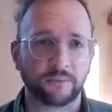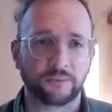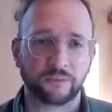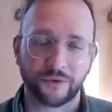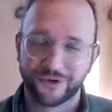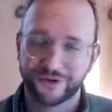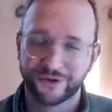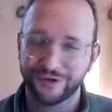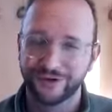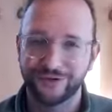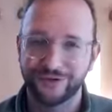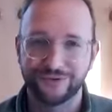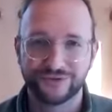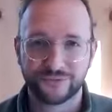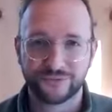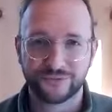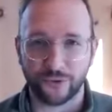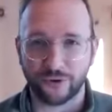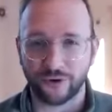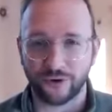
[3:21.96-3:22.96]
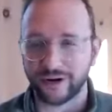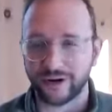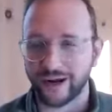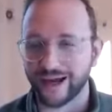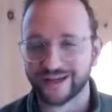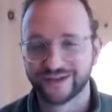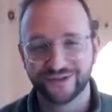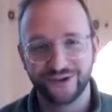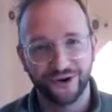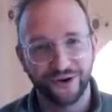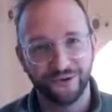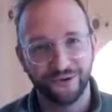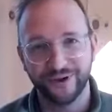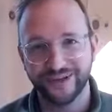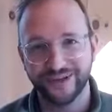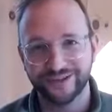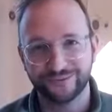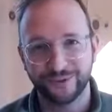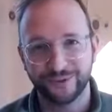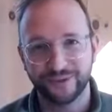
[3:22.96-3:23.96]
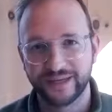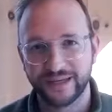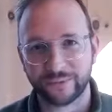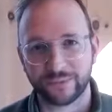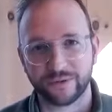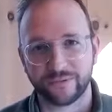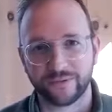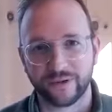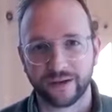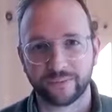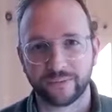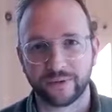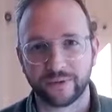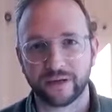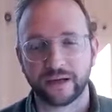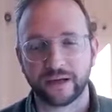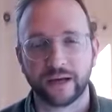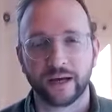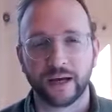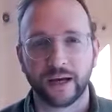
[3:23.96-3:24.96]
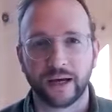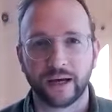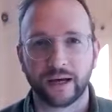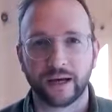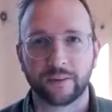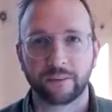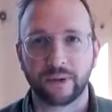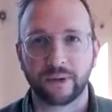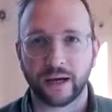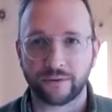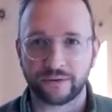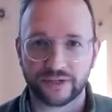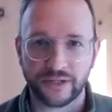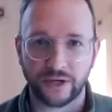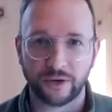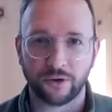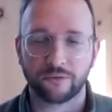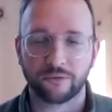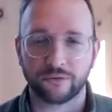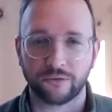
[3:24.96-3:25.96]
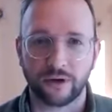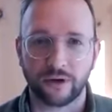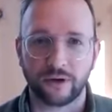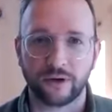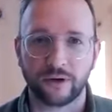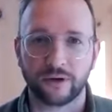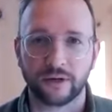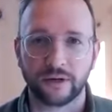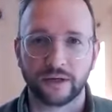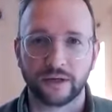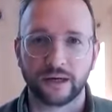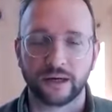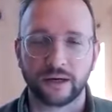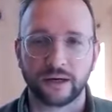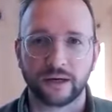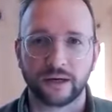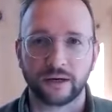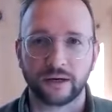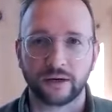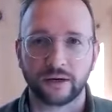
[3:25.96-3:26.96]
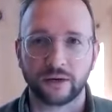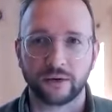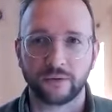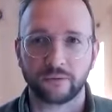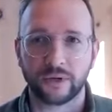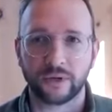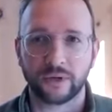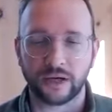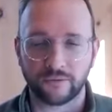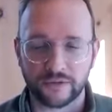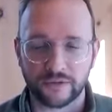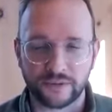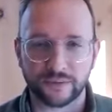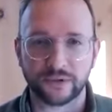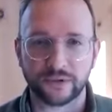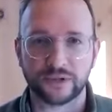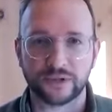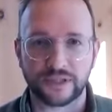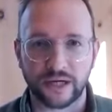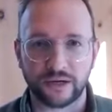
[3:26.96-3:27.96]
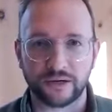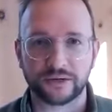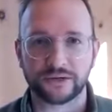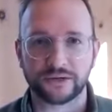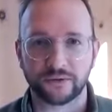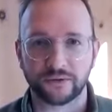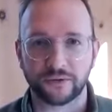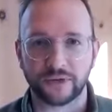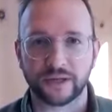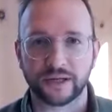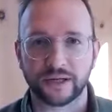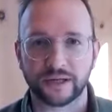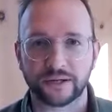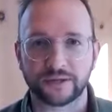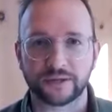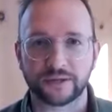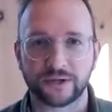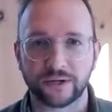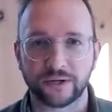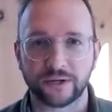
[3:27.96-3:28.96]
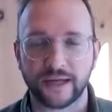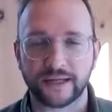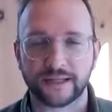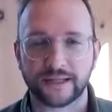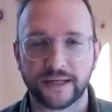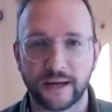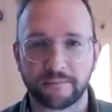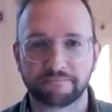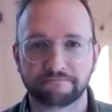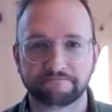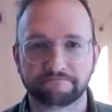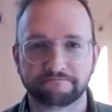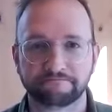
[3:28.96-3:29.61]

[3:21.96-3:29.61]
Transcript: We could have used more, as always, with team development, but I would say overall, we covered some good territory during that time.